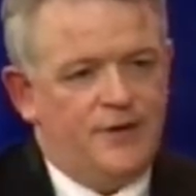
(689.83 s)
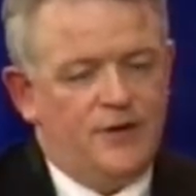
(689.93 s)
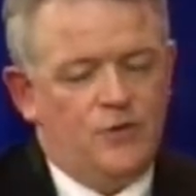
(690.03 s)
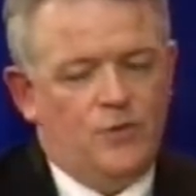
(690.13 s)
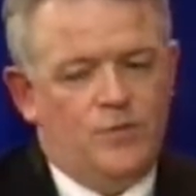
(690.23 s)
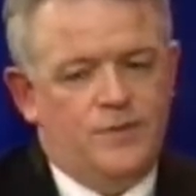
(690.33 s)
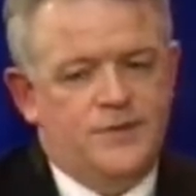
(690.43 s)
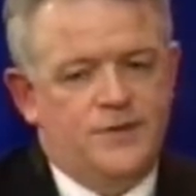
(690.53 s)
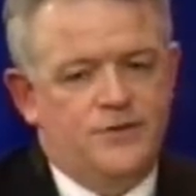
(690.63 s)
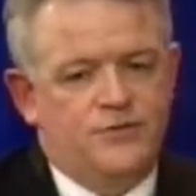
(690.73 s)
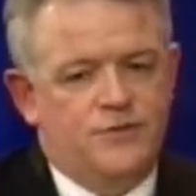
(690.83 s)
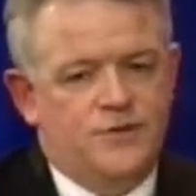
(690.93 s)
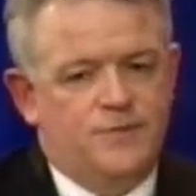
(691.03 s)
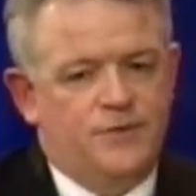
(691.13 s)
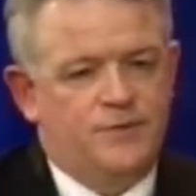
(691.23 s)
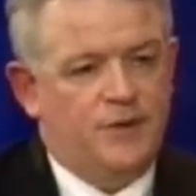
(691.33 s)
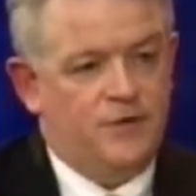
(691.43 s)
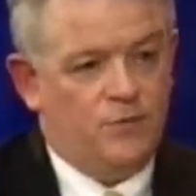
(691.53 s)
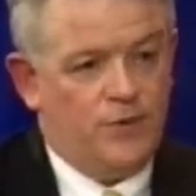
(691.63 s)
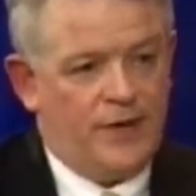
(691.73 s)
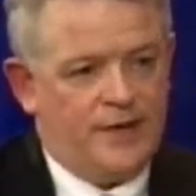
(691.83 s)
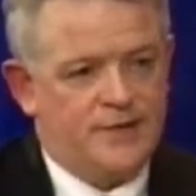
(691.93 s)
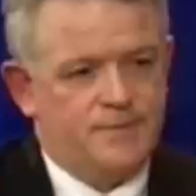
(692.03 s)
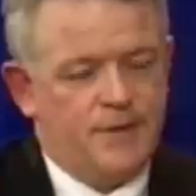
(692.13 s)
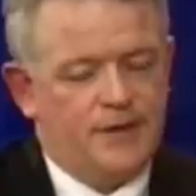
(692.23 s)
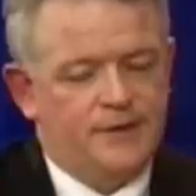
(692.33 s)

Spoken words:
our corporate social responsibility as one aspect.